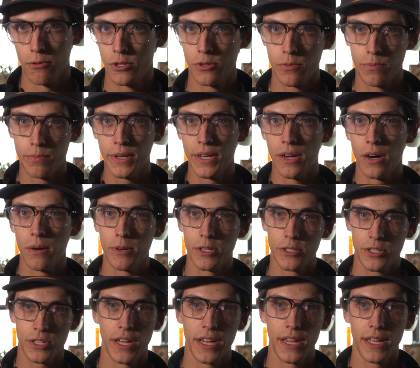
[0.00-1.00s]
which would be
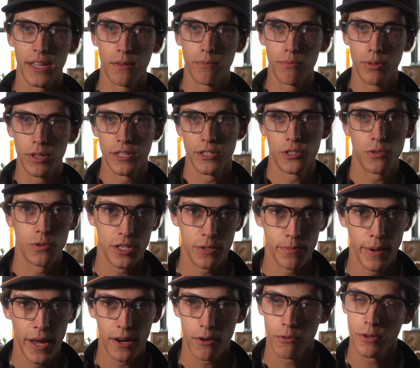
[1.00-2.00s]
almost a complete
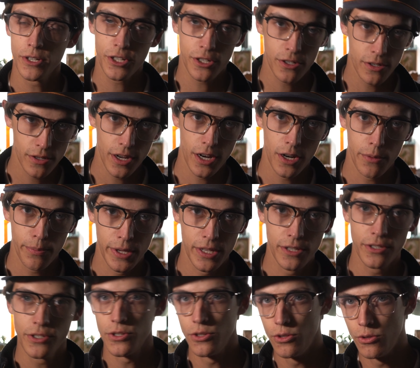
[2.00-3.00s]
switchback, which
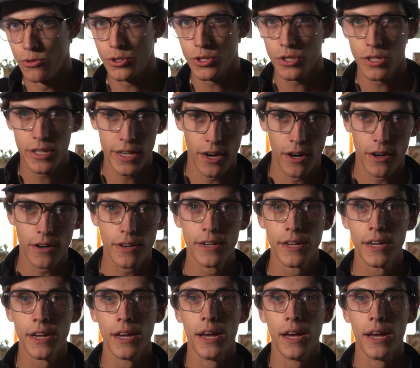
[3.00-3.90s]
hairpins usually are.